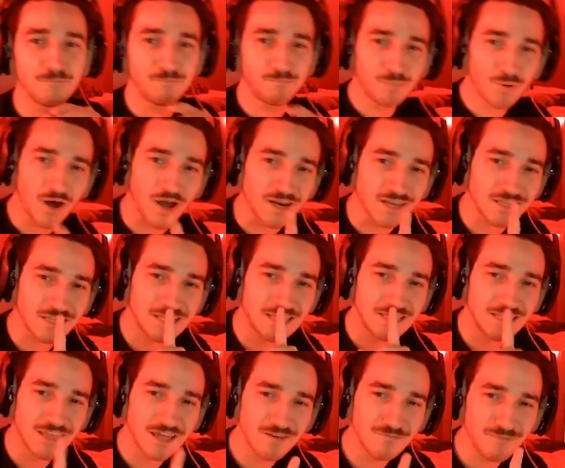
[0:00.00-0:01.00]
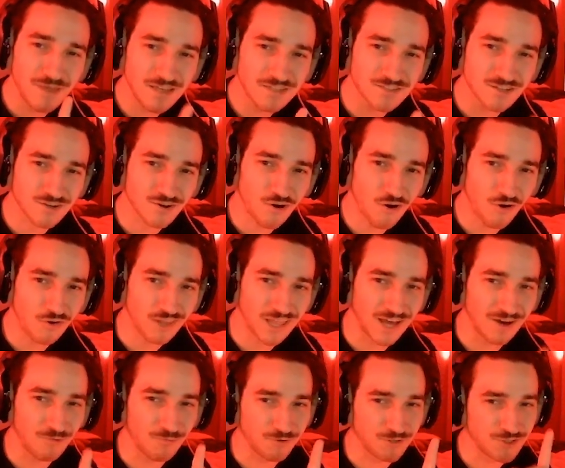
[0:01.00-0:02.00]
But he then makes a call
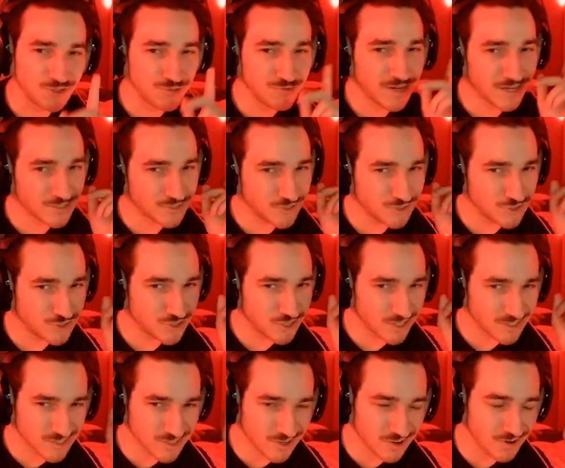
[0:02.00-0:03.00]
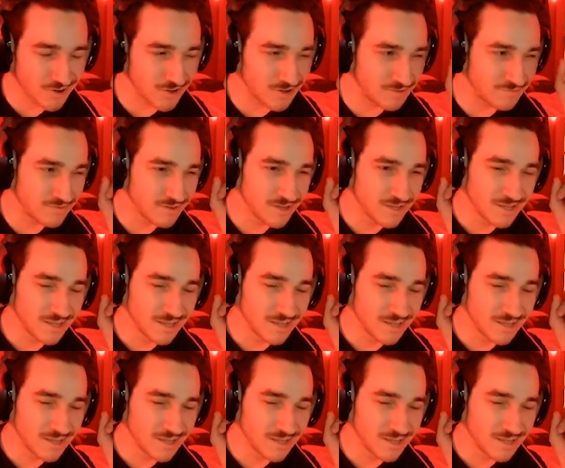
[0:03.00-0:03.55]
out, which you guys just heard of.